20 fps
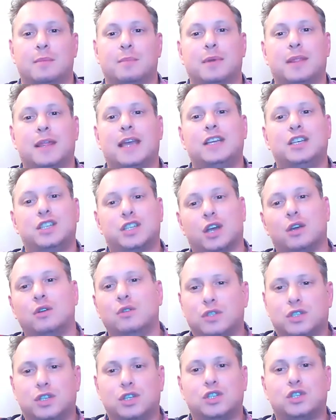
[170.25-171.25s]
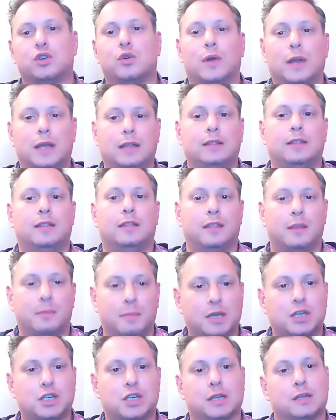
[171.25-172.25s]
but they chose to join the
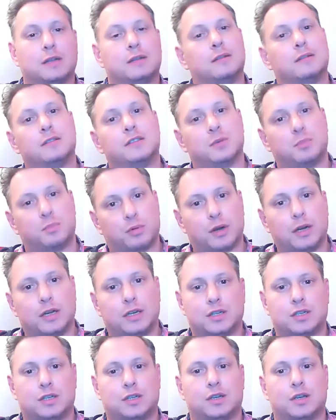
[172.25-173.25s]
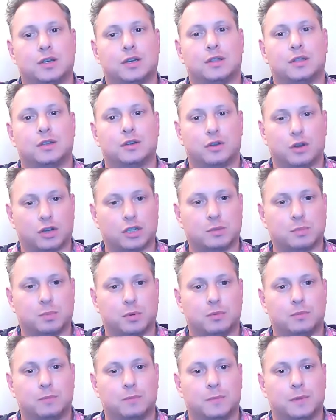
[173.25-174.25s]
mission to preach the
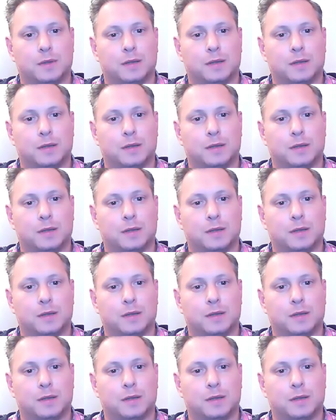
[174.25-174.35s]
gospel.